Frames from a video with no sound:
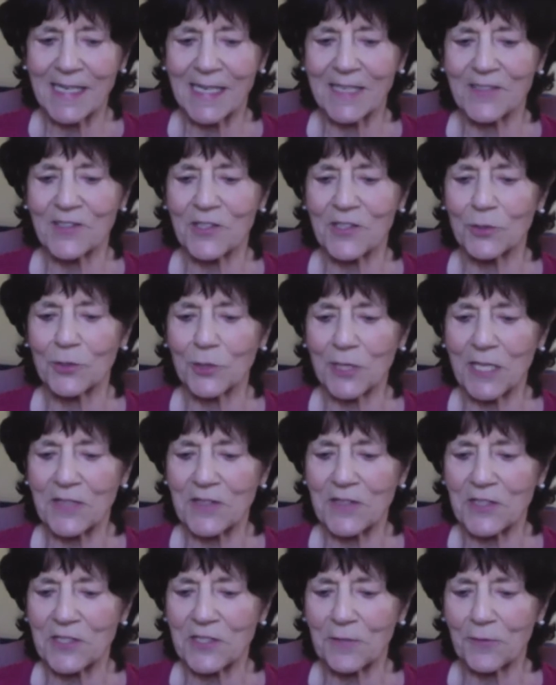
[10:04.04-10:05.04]
is to look
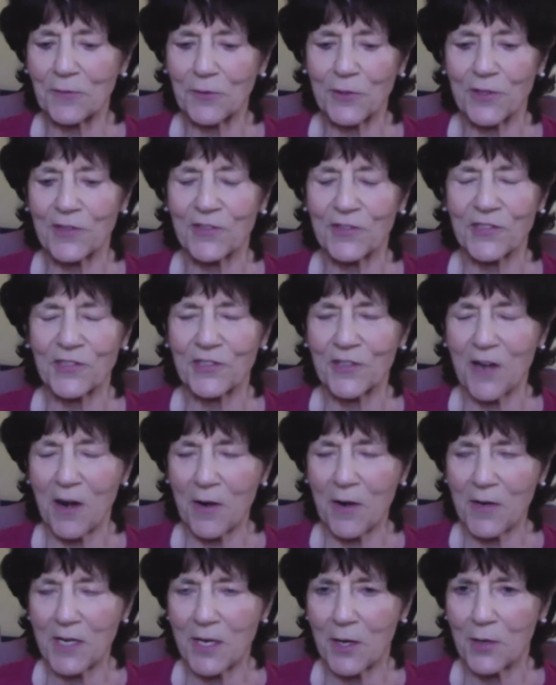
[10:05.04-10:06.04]
at the different
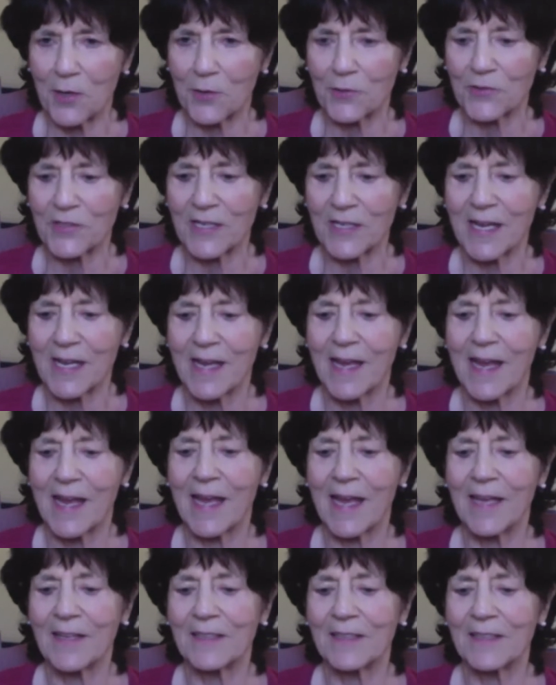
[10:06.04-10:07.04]
scenarios.
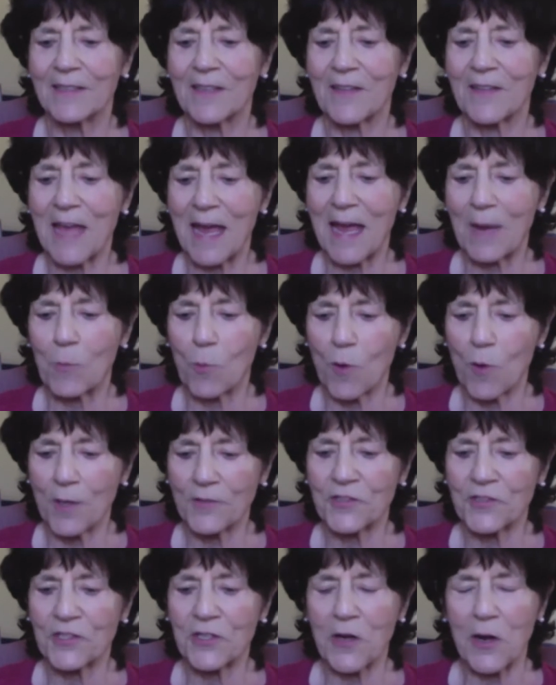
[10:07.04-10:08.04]
And that one
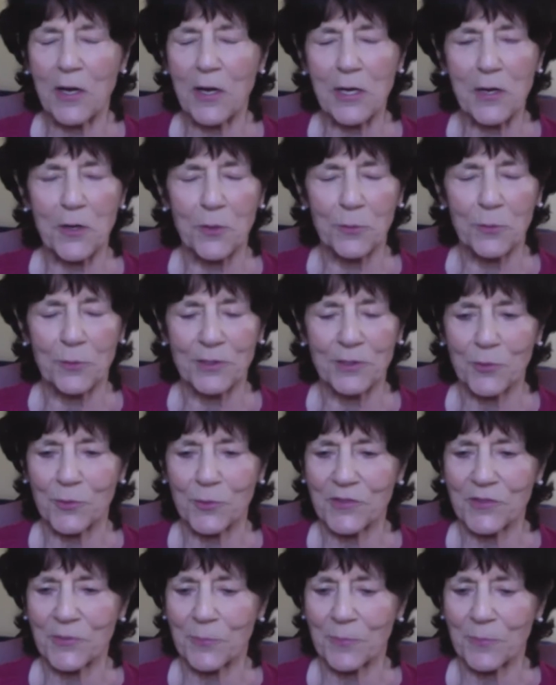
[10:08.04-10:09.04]
scenario, which
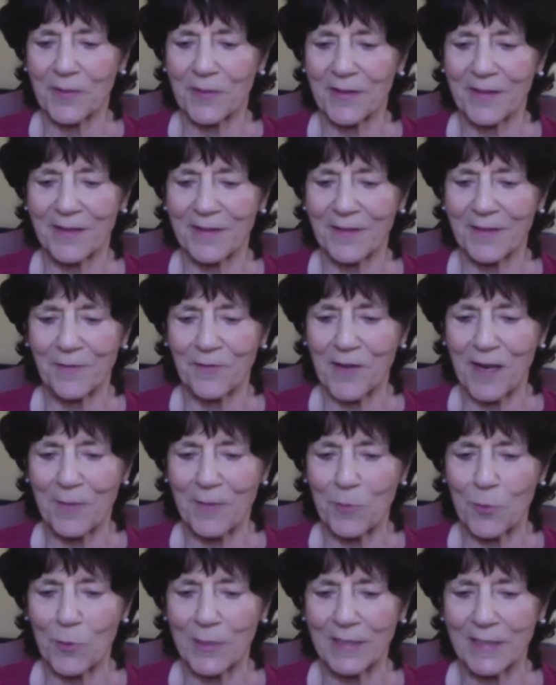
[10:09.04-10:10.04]
was uh, the
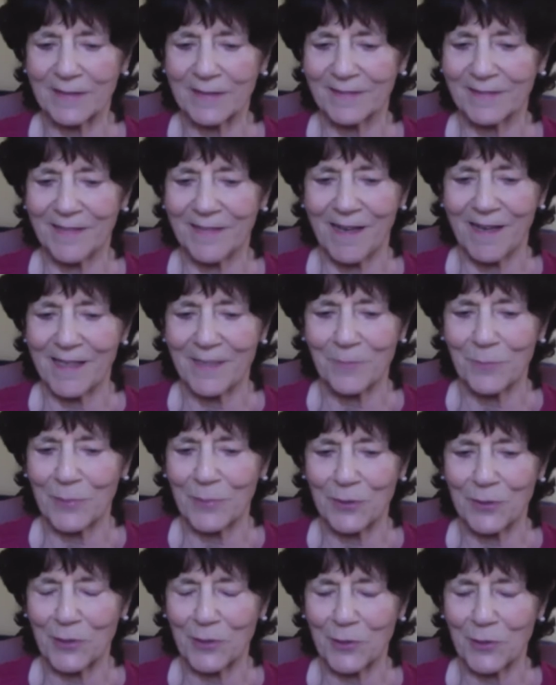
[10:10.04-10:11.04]
5.9
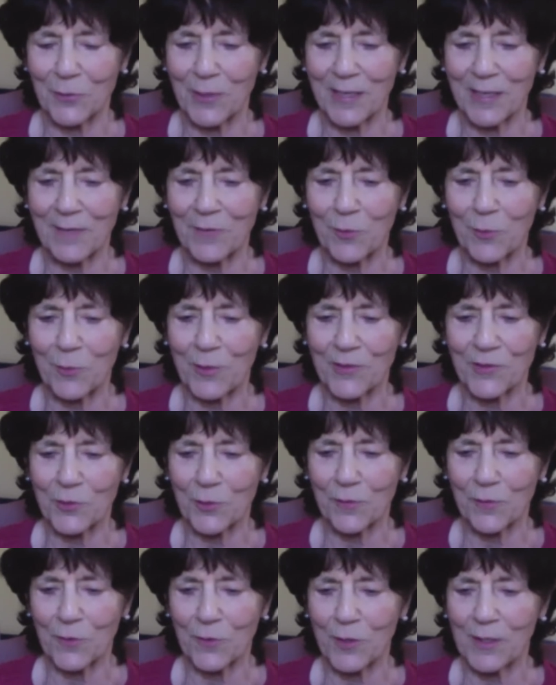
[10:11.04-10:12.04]
billion or whatever it was
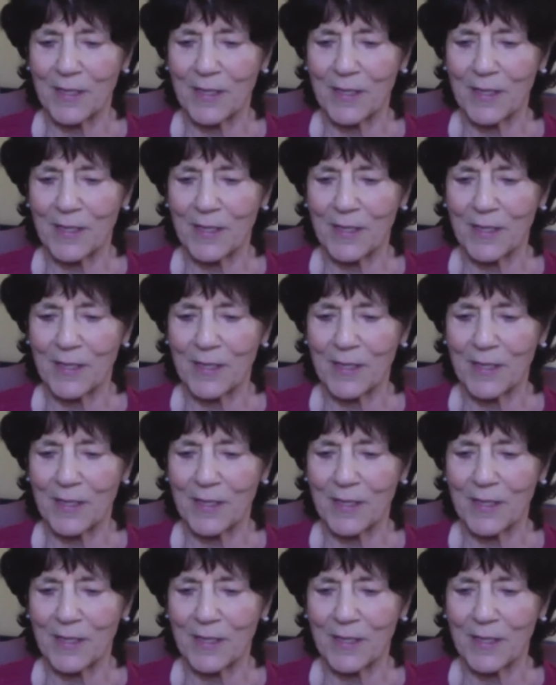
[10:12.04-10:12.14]
shortfall,